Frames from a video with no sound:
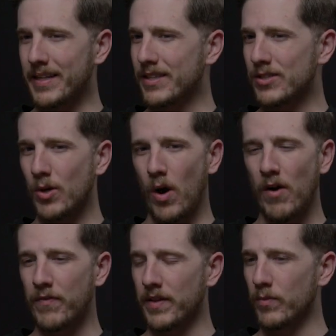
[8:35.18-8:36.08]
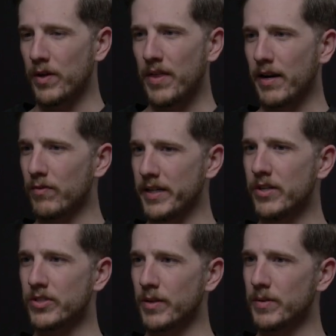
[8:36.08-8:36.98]
like so often we think of
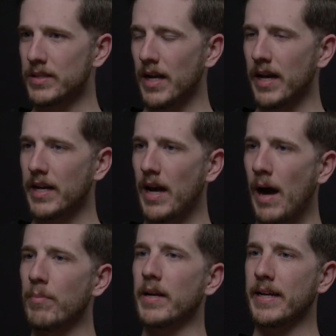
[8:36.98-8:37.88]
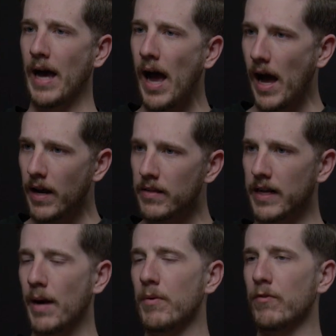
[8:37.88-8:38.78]
leadership as like, I'm the guy,
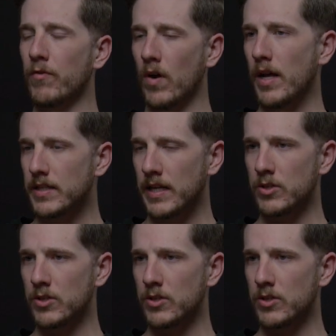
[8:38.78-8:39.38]
like I'm in front.